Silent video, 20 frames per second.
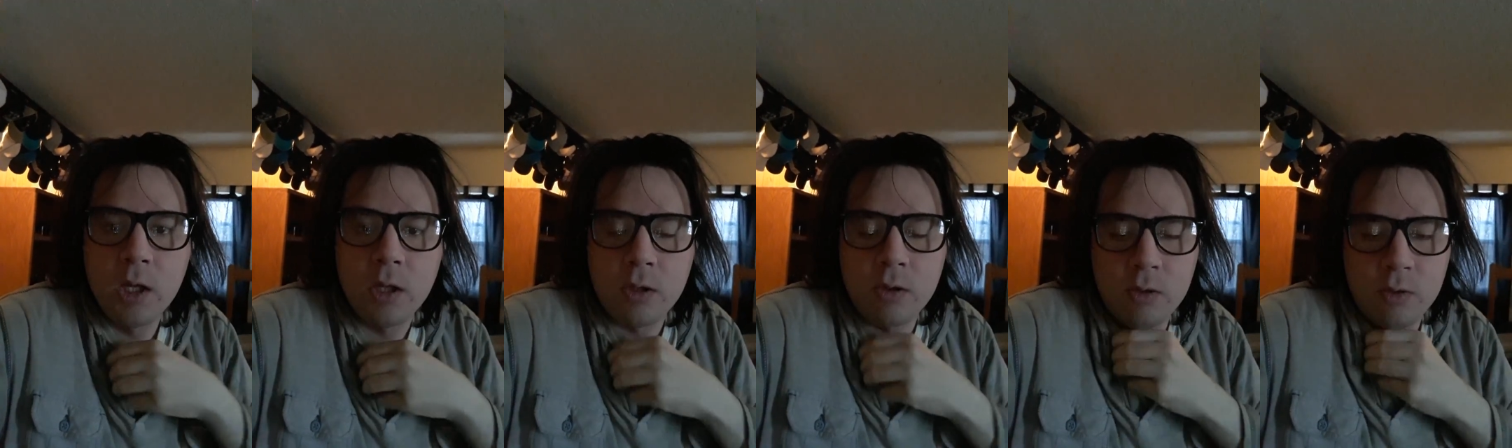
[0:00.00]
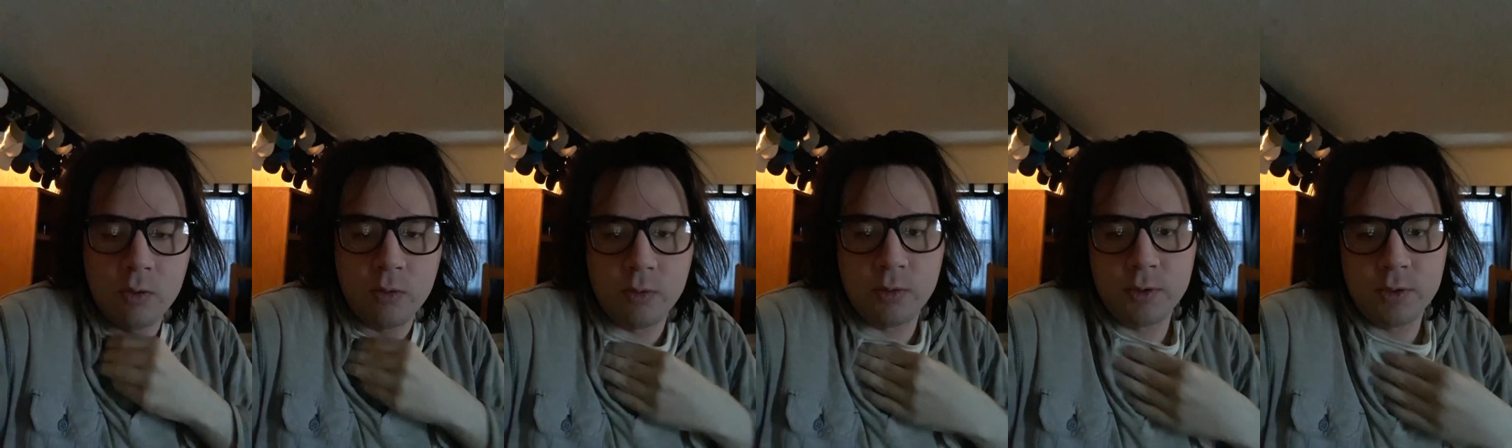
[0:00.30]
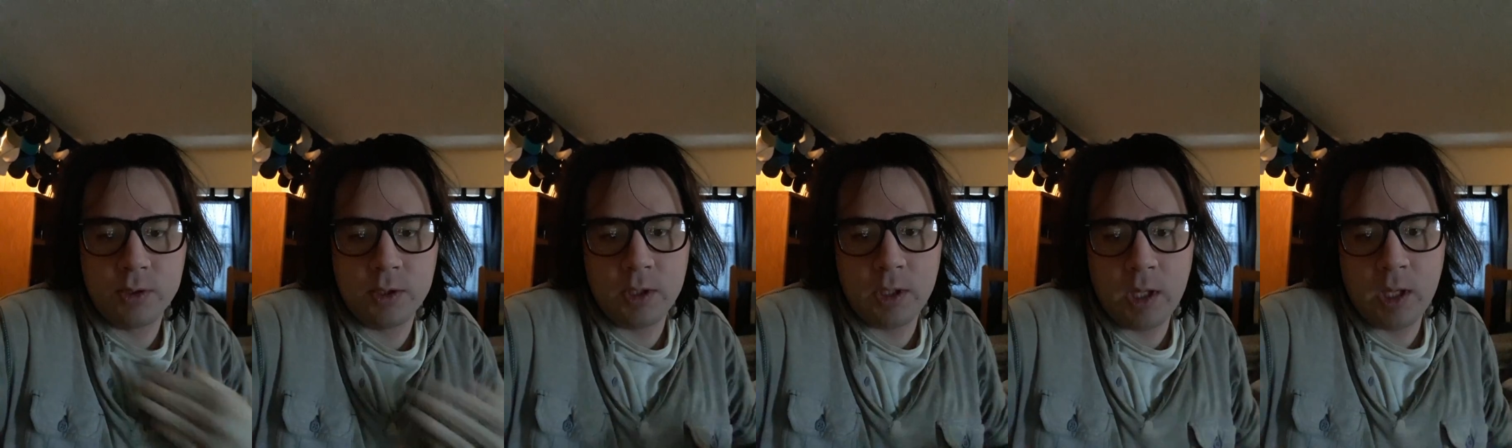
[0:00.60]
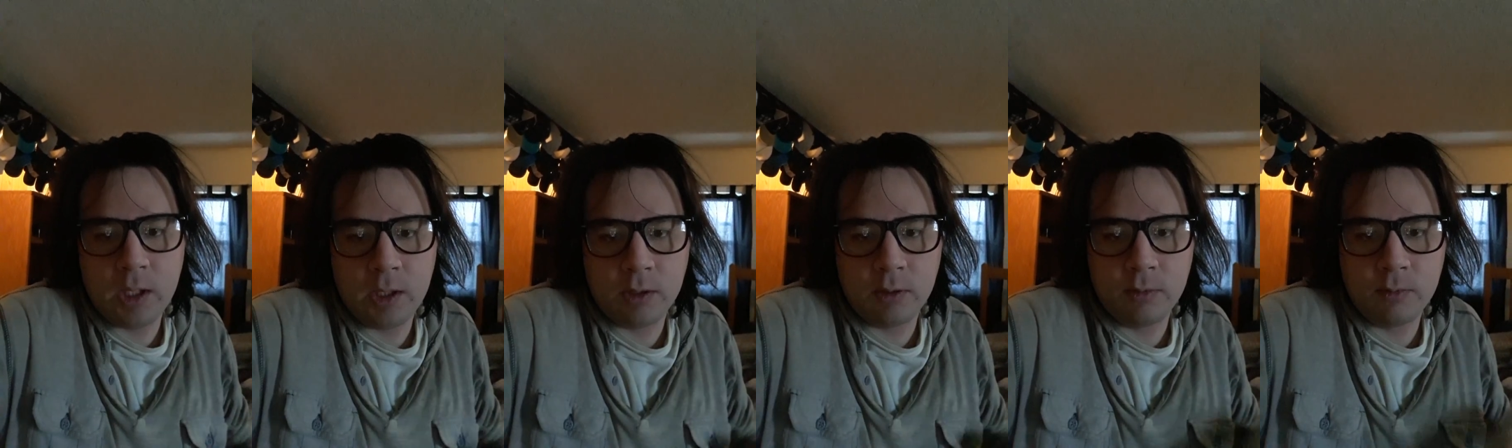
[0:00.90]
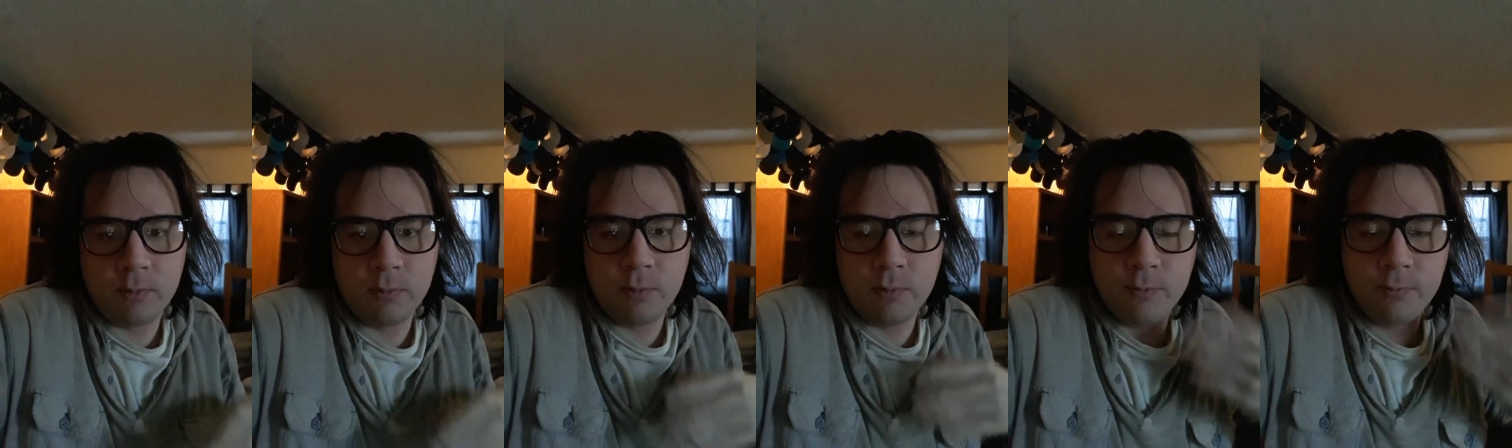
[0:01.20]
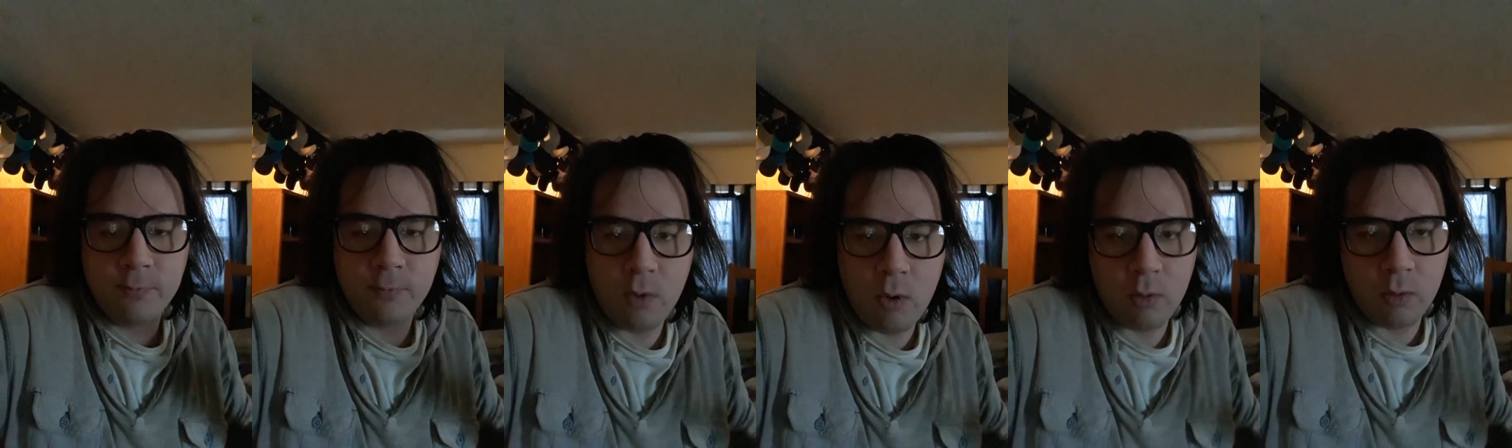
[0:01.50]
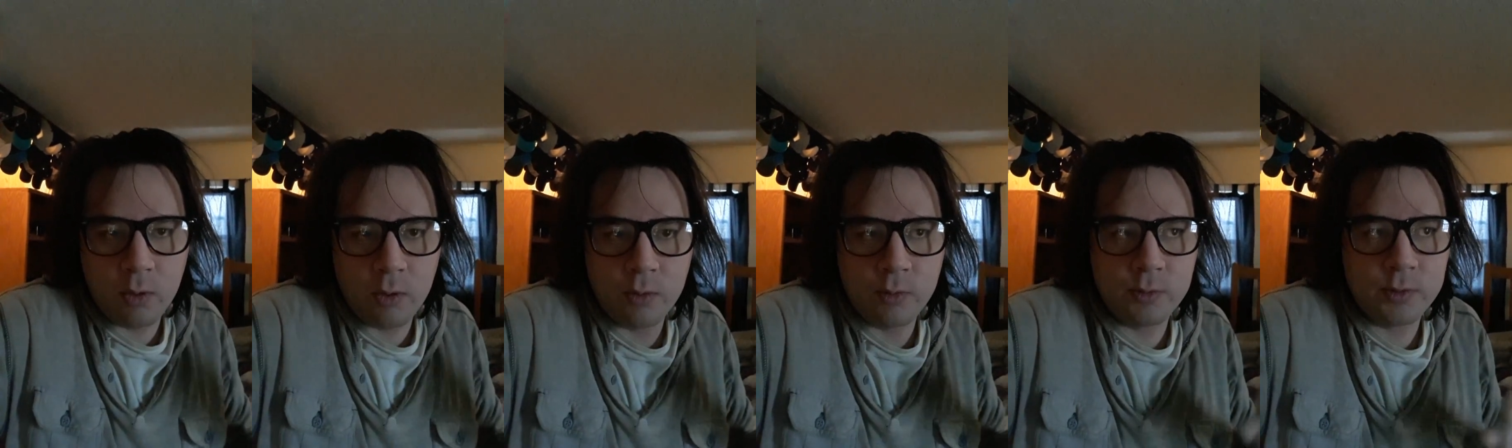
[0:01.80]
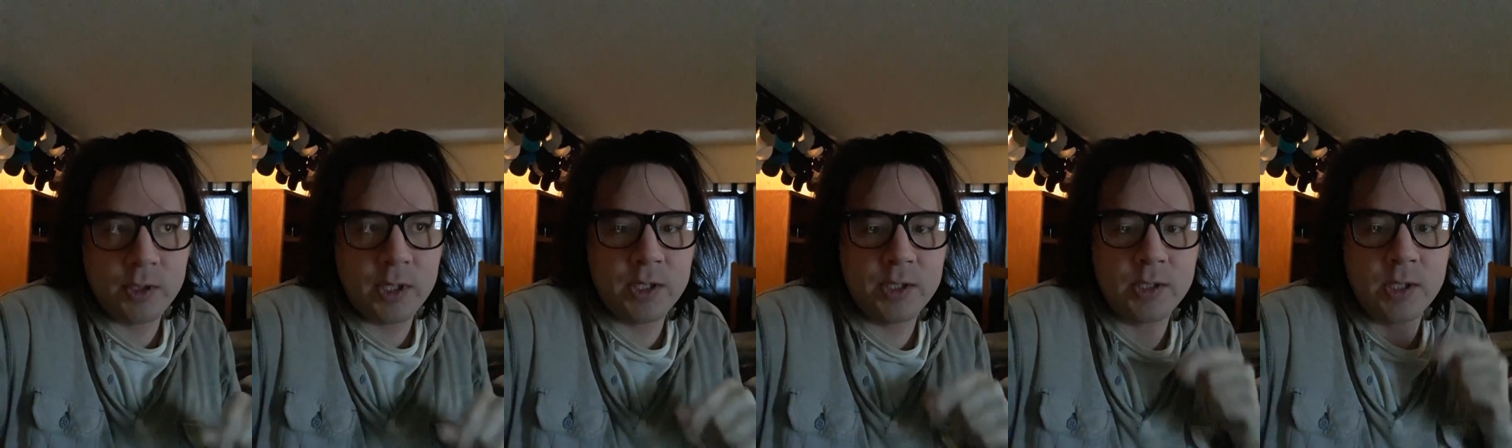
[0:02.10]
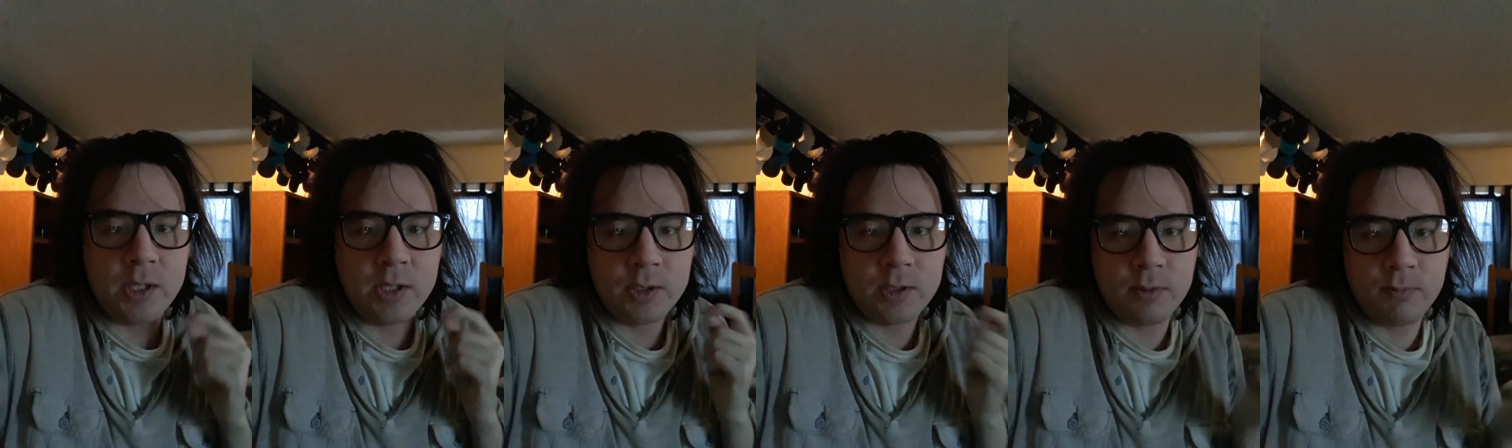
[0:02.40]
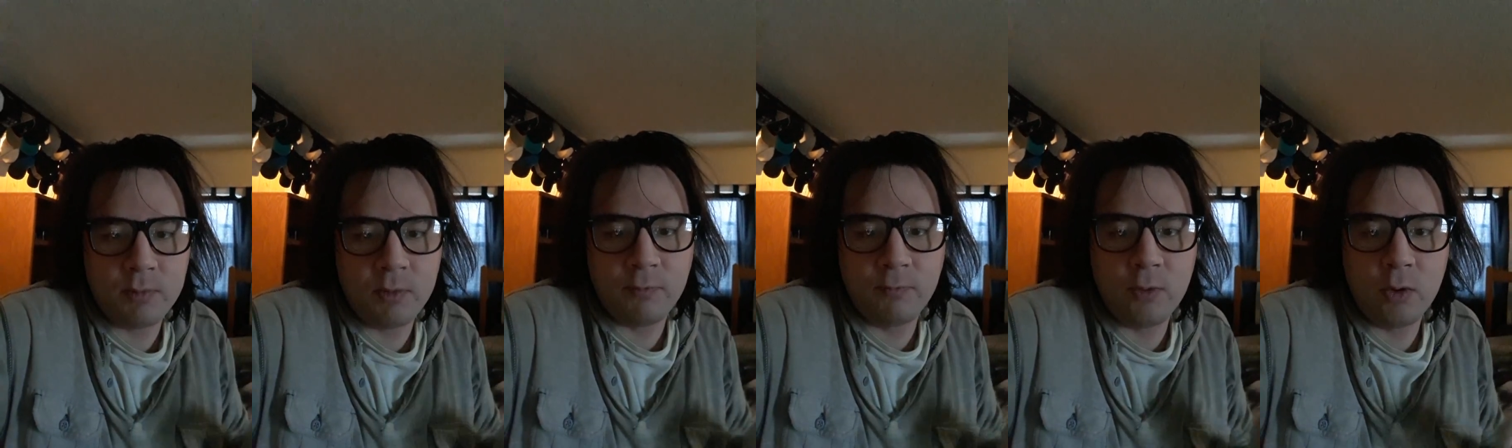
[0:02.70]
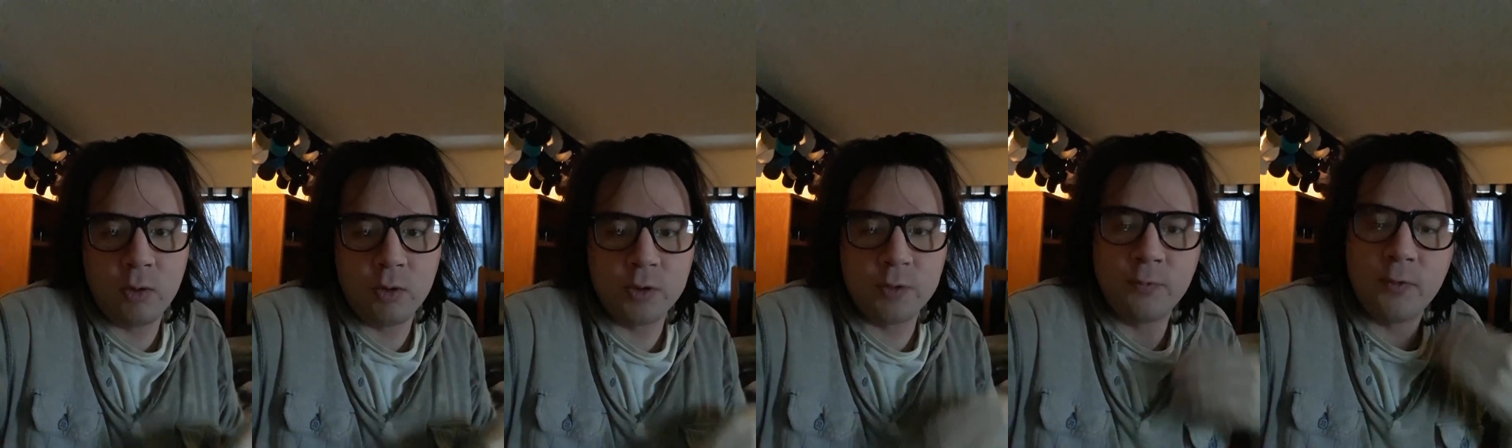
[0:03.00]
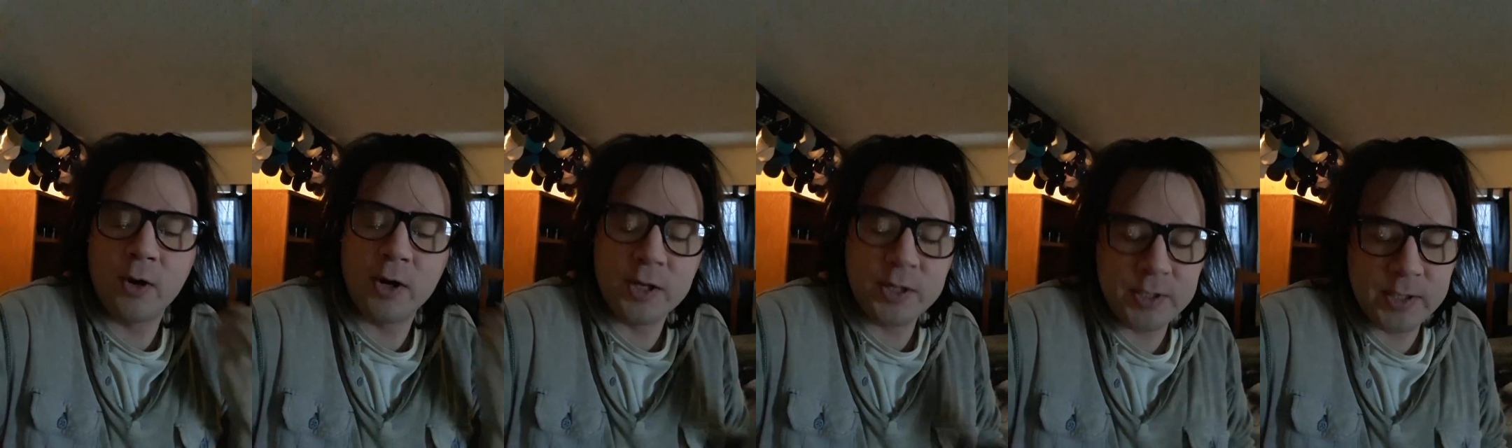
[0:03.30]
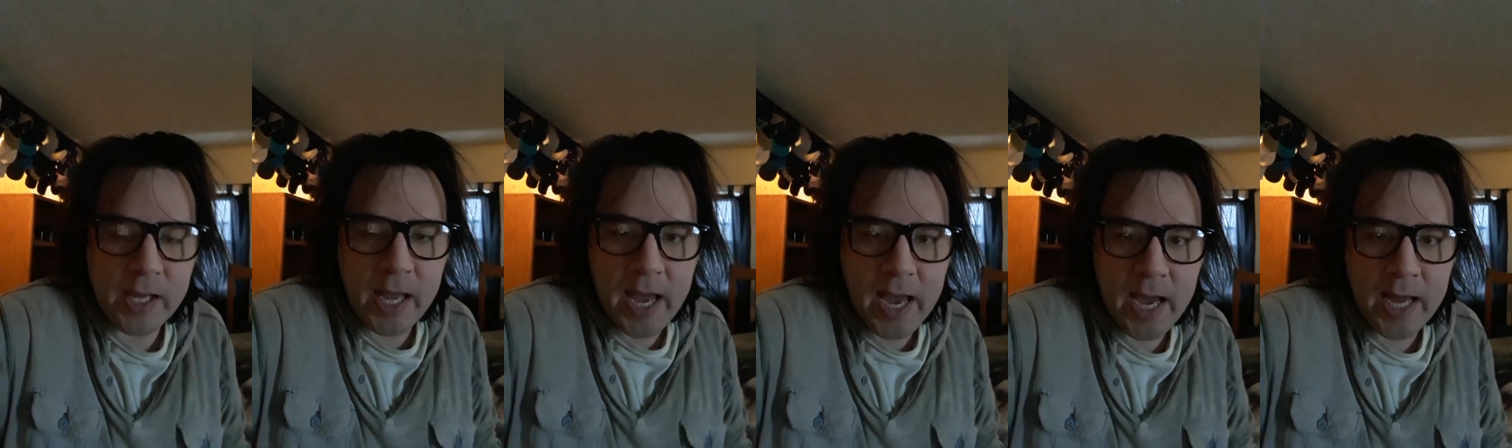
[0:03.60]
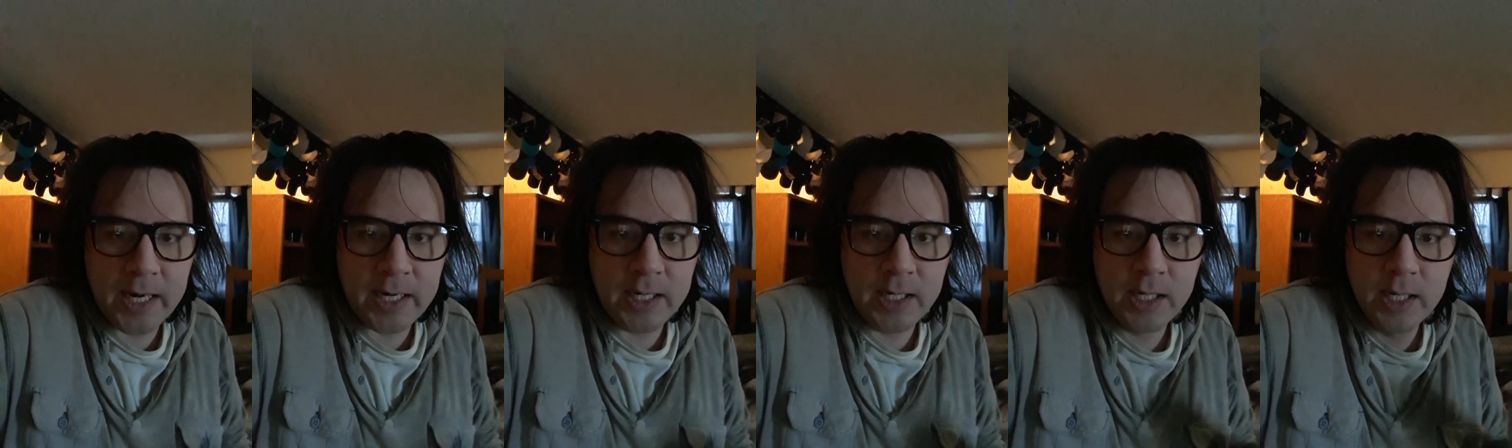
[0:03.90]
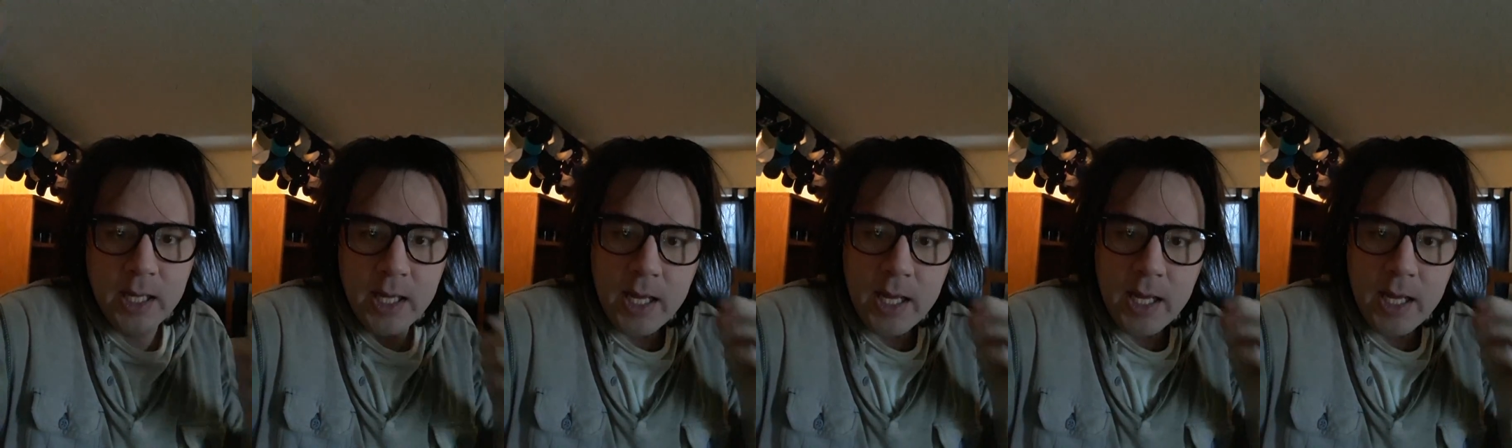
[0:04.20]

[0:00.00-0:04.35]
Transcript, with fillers: news and photos. I seen some of the photos. Very sad.